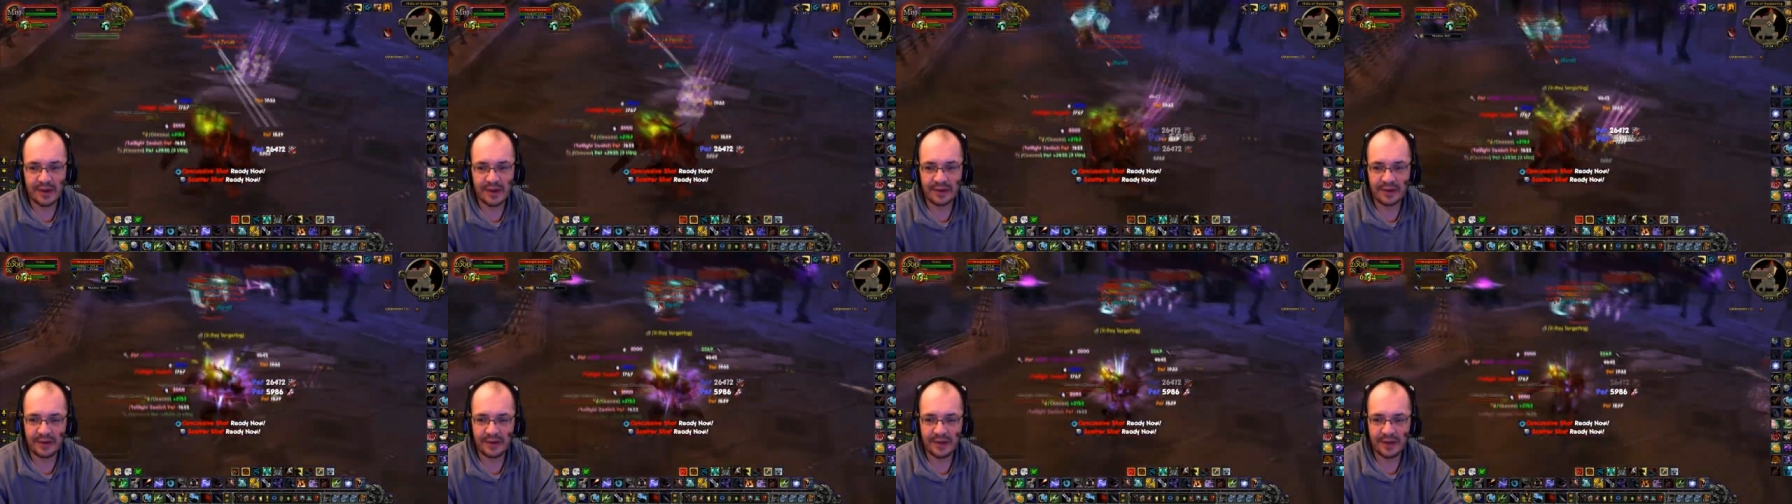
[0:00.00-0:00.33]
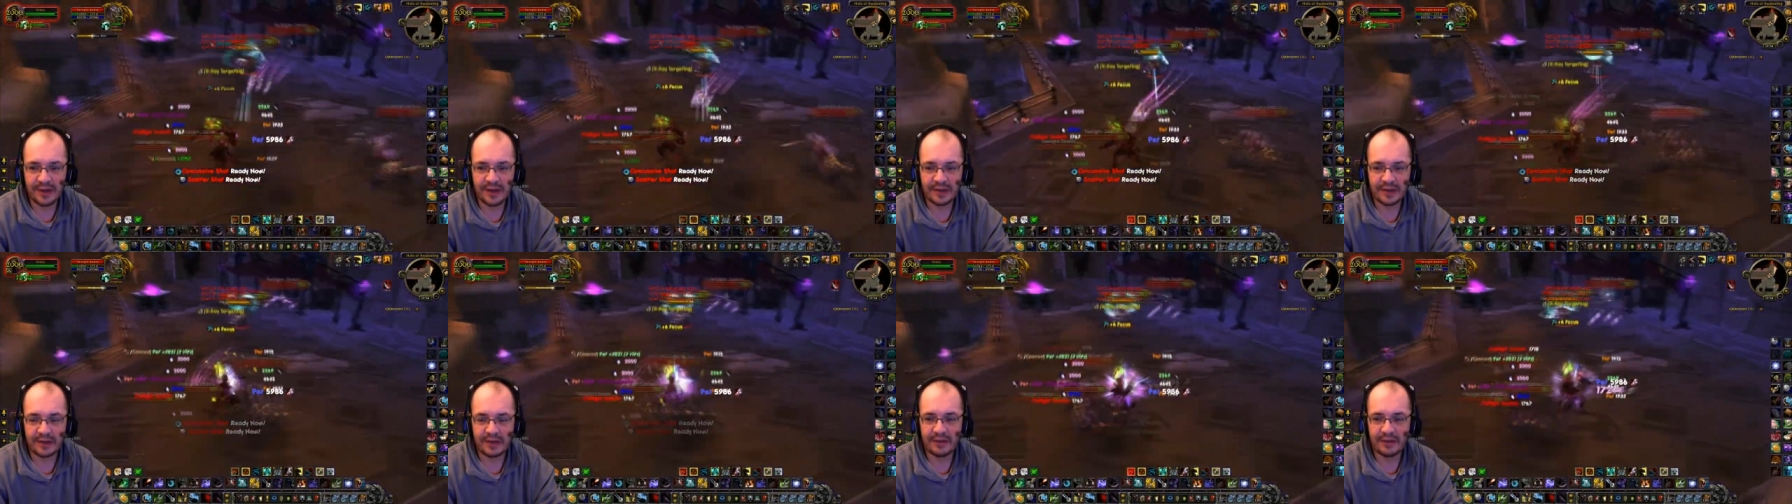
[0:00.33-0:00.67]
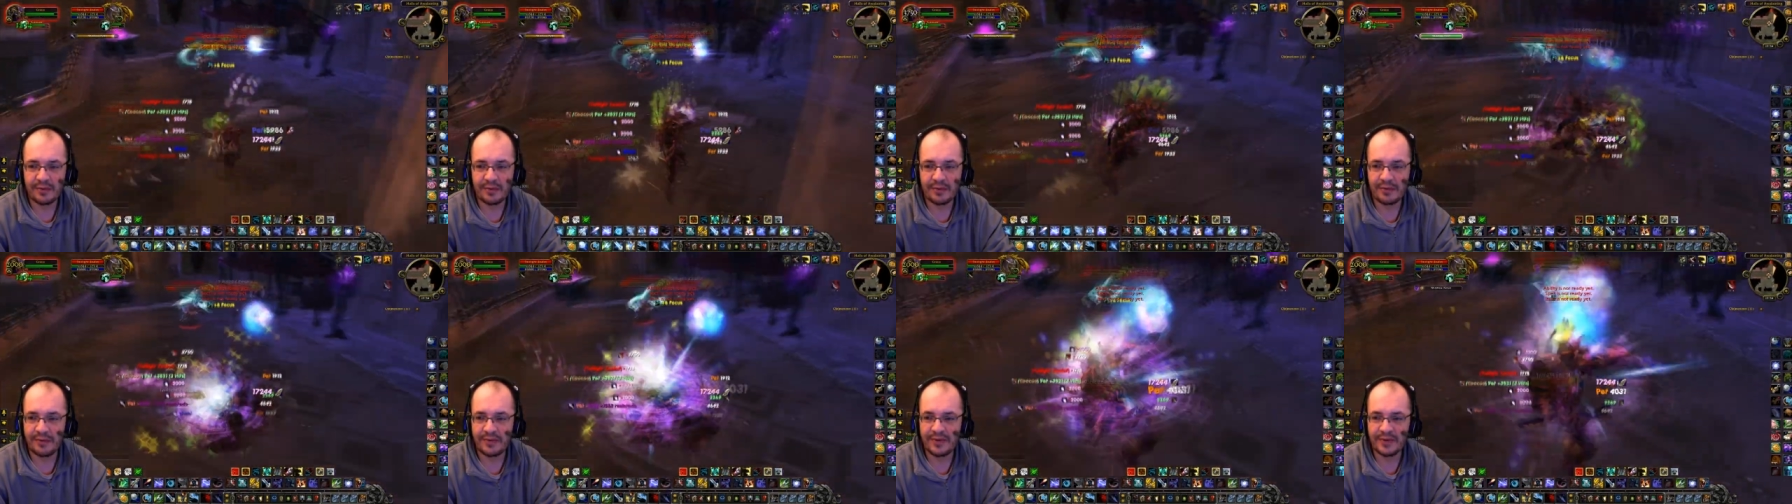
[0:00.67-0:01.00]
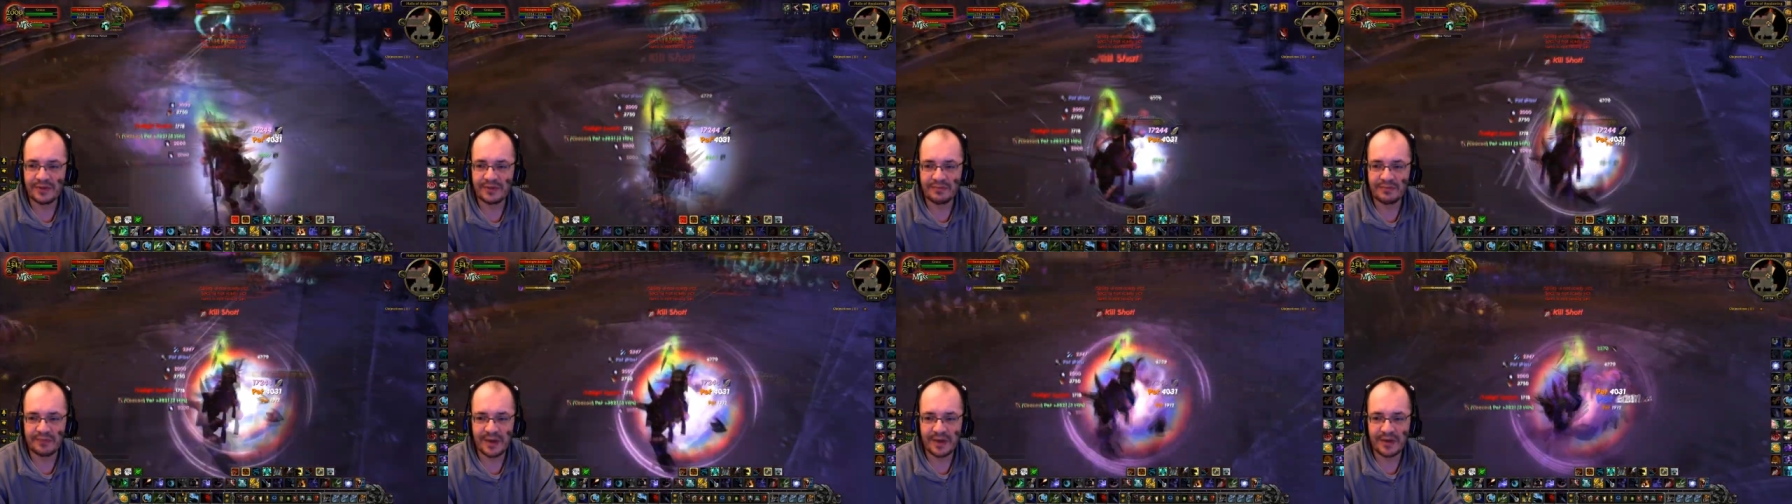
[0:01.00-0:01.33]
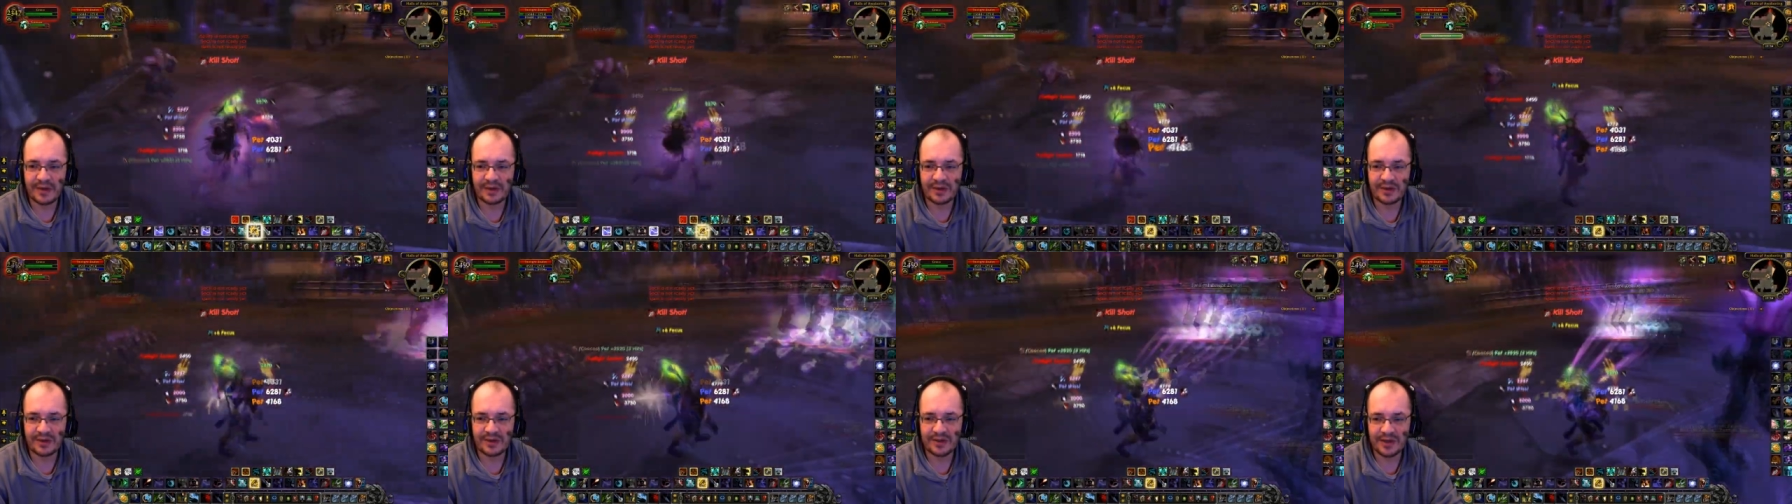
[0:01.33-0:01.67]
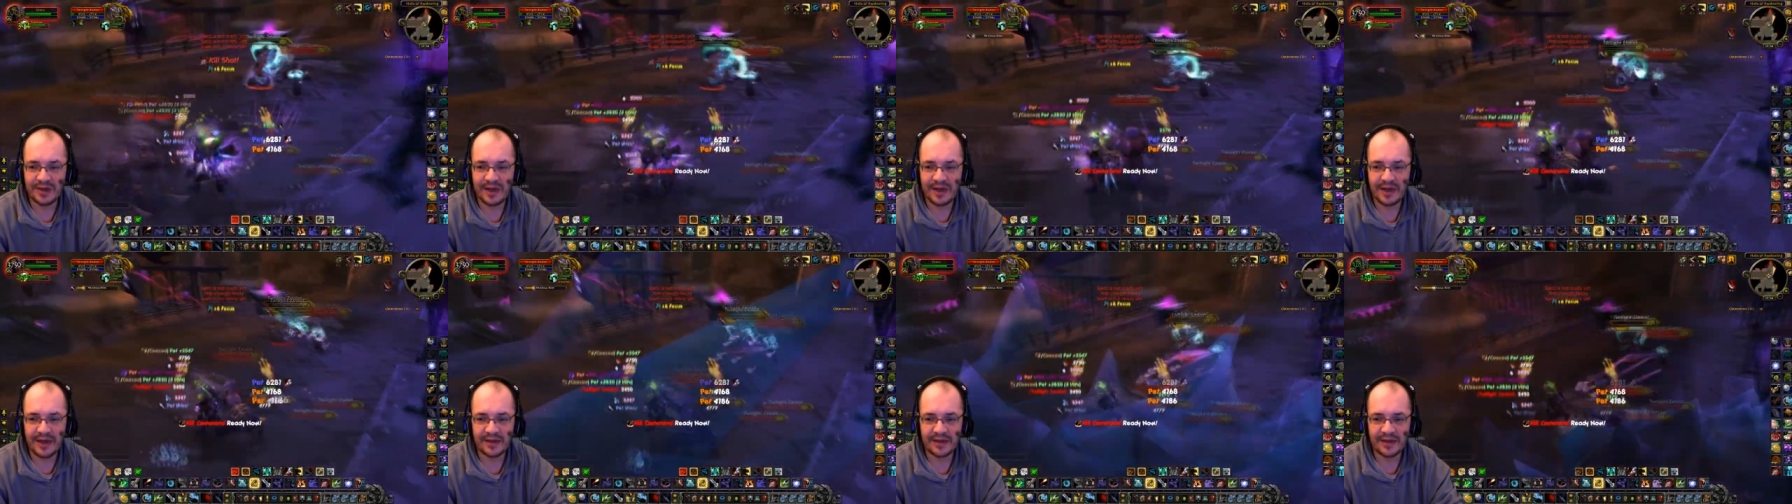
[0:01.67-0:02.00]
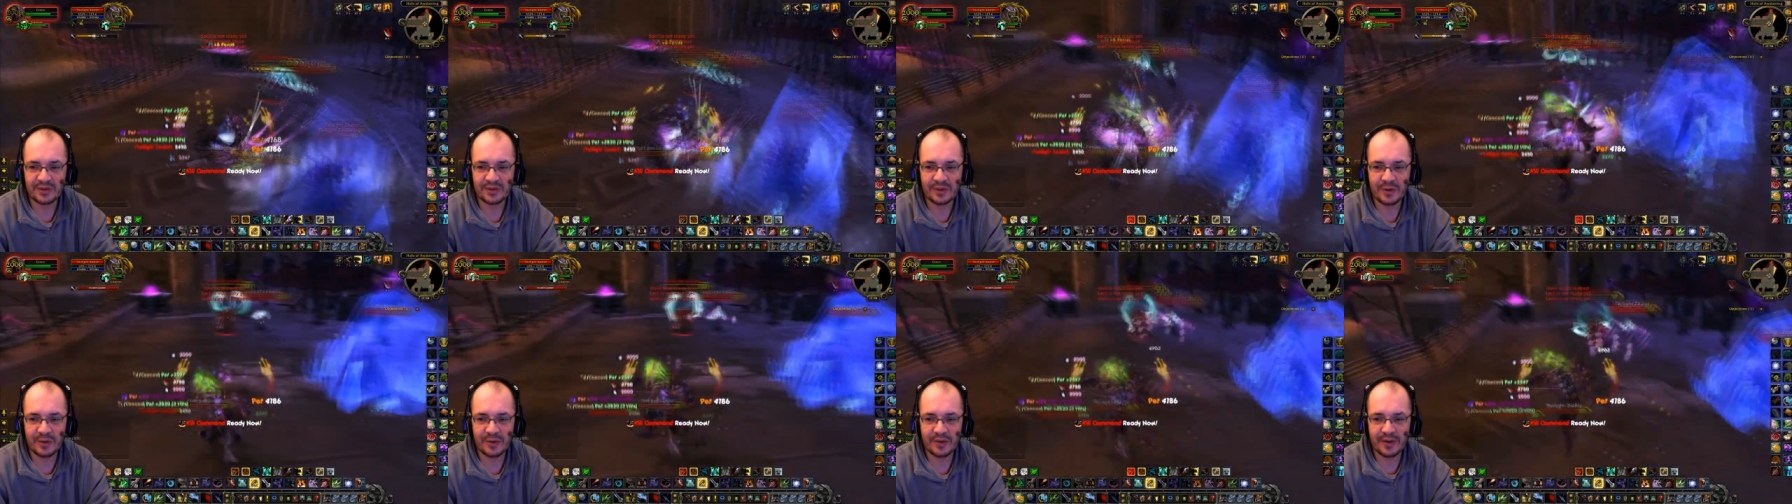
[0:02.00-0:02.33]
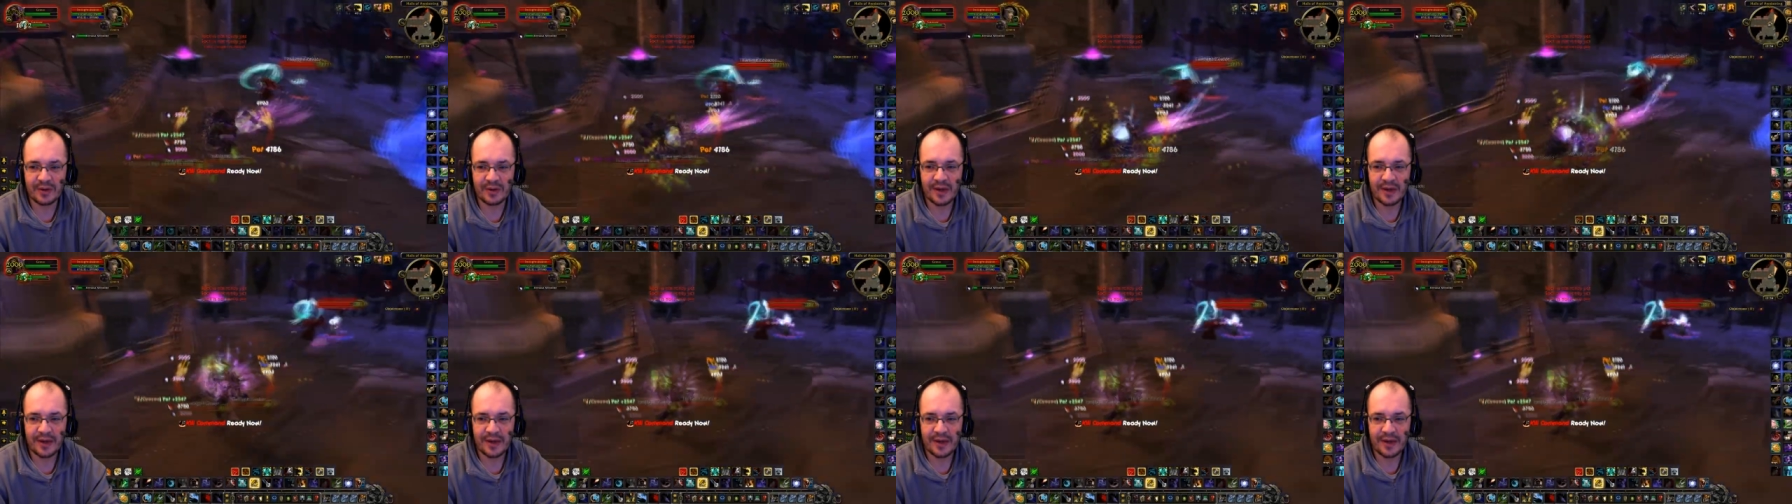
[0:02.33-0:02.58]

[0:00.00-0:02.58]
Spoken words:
around here and get rid of these mages here as well.